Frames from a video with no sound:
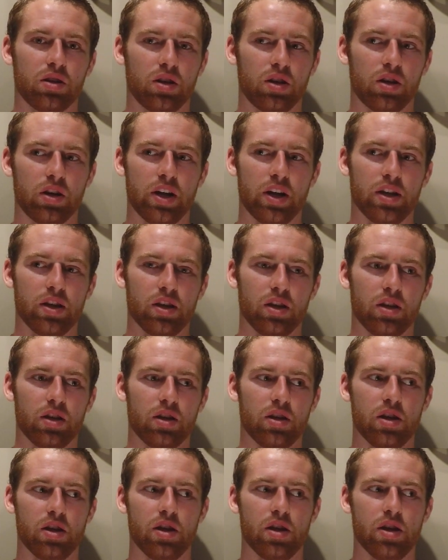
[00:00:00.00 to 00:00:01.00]
all right,
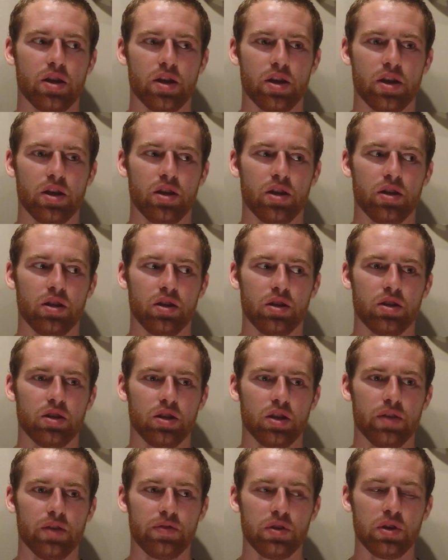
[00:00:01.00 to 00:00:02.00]
and
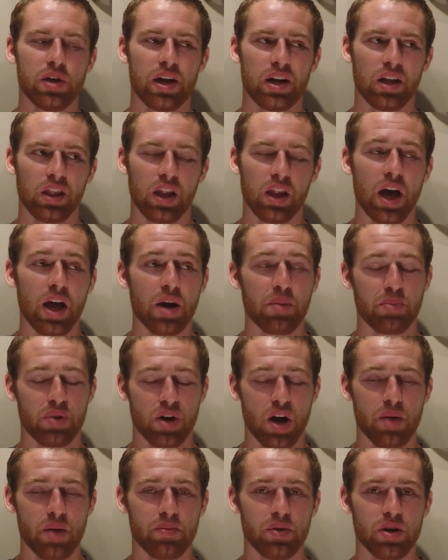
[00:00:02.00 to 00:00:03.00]
if you had a lot of
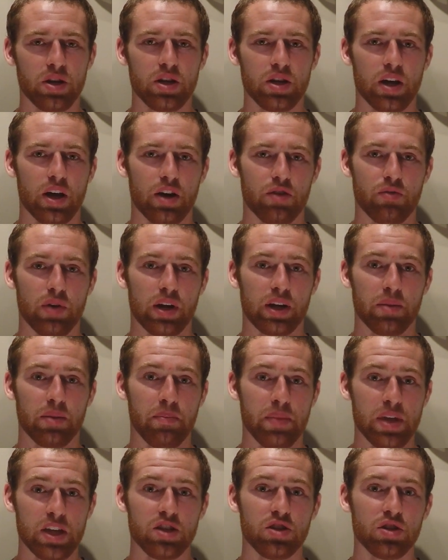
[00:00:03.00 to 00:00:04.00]
property, I'd
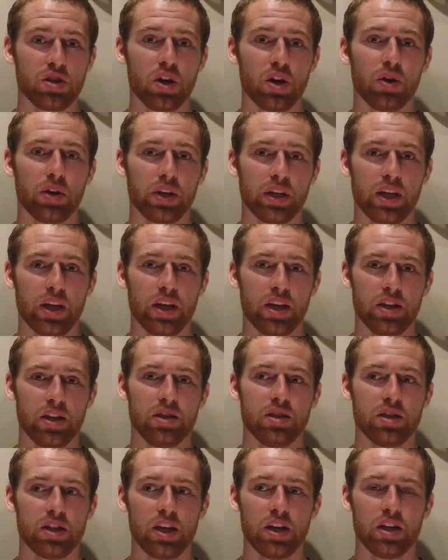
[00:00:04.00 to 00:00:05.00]
recommend you going ahead
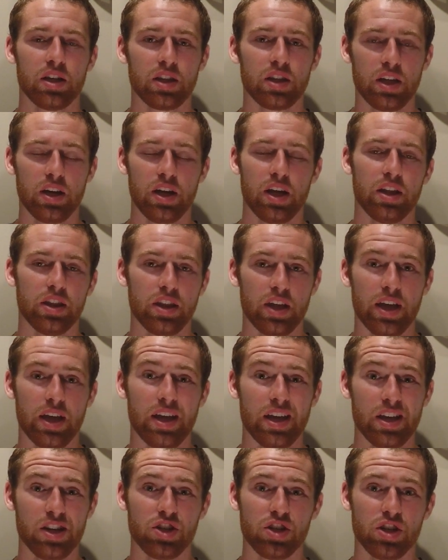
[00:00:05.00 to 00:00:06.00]
and getting that
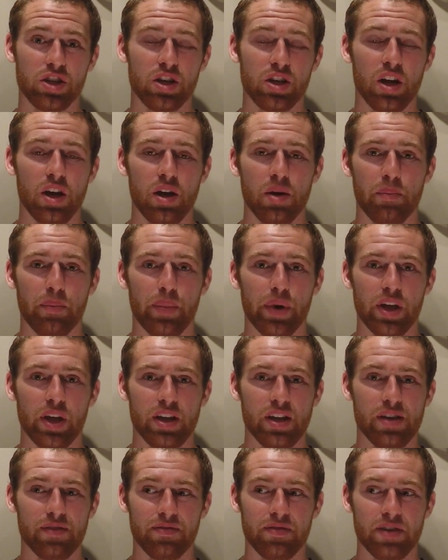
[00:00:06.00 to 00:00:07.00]
edger, but
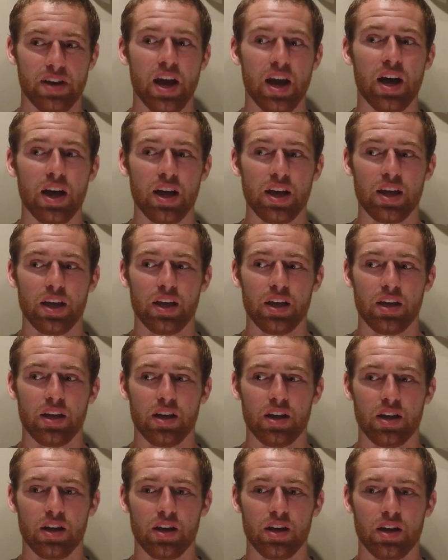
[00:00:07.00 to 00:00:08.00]
if not,
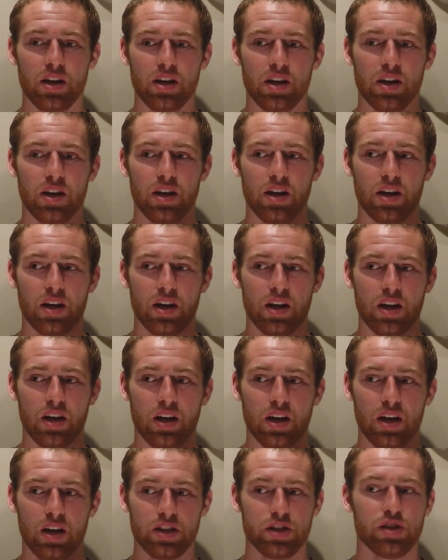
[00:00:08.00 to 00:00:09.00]

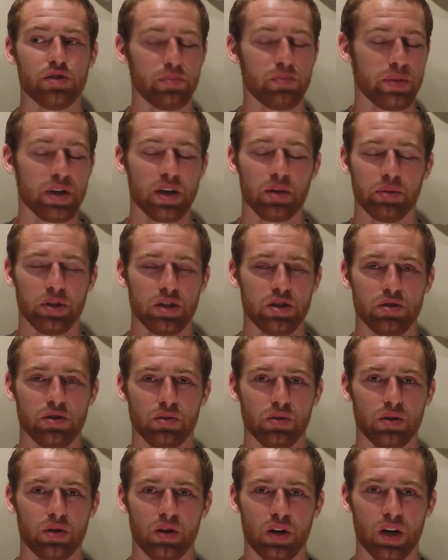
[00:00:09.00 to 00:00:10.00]
you'd be able to
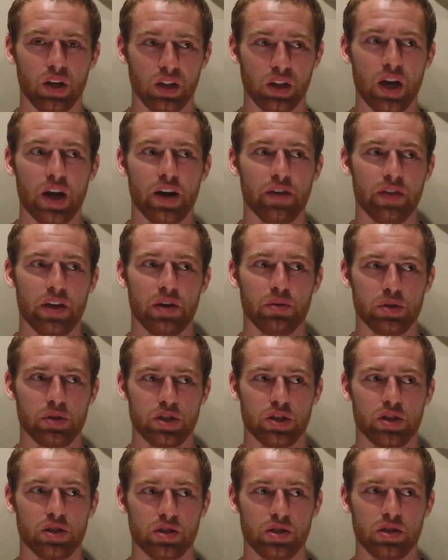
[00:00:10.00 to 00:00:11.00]
do a lot of that with
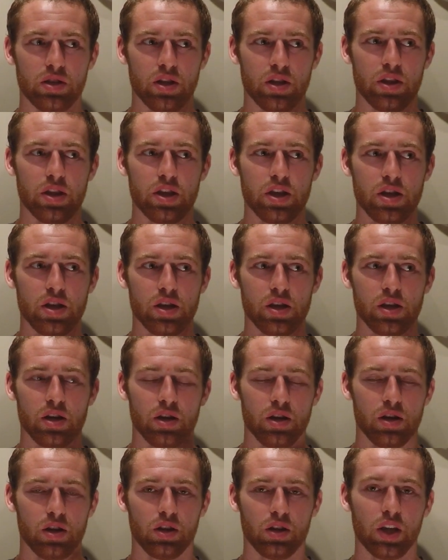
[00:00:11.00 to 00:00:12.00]
just the
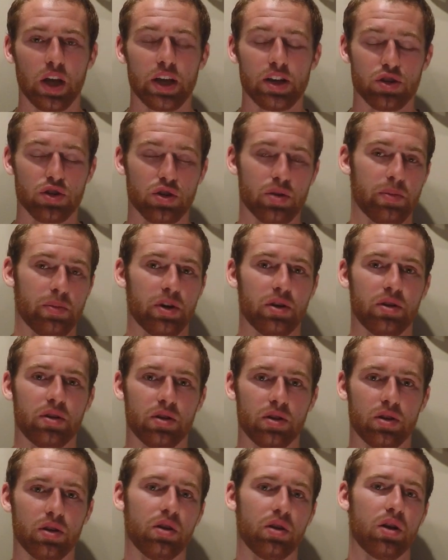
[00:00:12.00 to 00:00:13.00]
line trimmer.
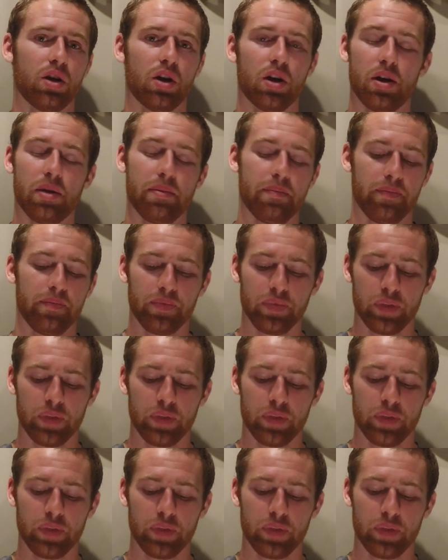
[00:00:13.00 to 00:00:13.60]
All right,